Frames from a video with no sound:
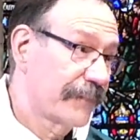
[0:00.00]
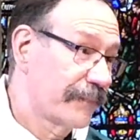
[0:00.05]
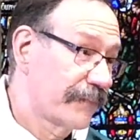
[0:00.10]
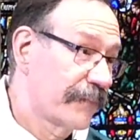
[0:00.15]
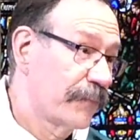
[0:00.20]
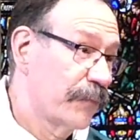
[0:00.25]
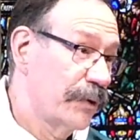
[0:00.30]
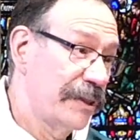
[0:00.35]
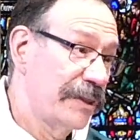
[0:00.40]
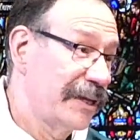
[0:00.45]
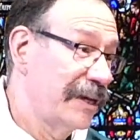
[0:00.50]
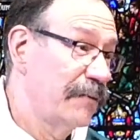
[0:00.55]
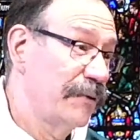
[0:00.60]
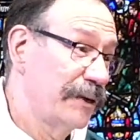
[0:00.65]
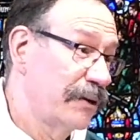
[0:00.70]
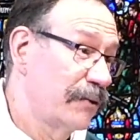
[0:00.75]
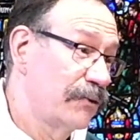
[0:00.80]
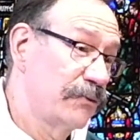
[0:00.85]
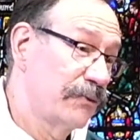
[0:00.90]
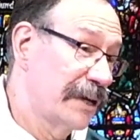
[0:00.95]
We think we
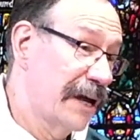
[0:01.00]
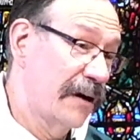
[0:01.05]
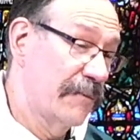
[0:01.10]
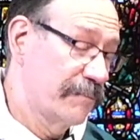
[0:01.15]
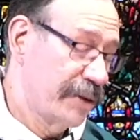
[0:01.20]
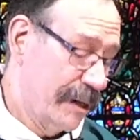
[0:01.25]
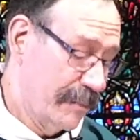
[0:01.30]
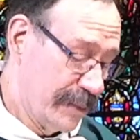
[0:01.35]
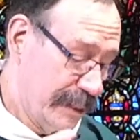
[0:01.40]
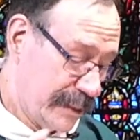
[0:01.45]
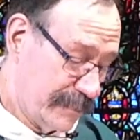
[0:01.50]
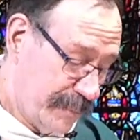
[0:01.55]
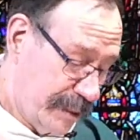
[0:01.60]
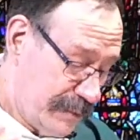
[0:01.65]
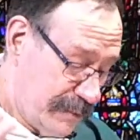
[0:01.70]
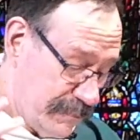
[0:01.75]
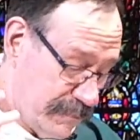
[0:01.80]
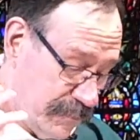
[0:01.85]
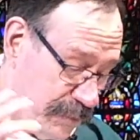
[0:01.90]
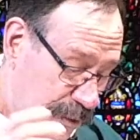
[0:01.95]
don't do it out in public,
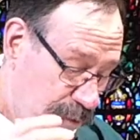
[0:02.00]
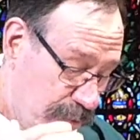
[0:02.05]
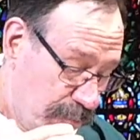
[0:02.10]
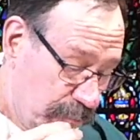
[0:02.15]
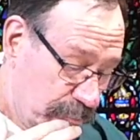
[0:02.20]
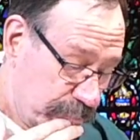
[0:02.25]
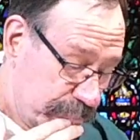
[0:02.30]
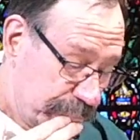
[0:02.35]
but we do.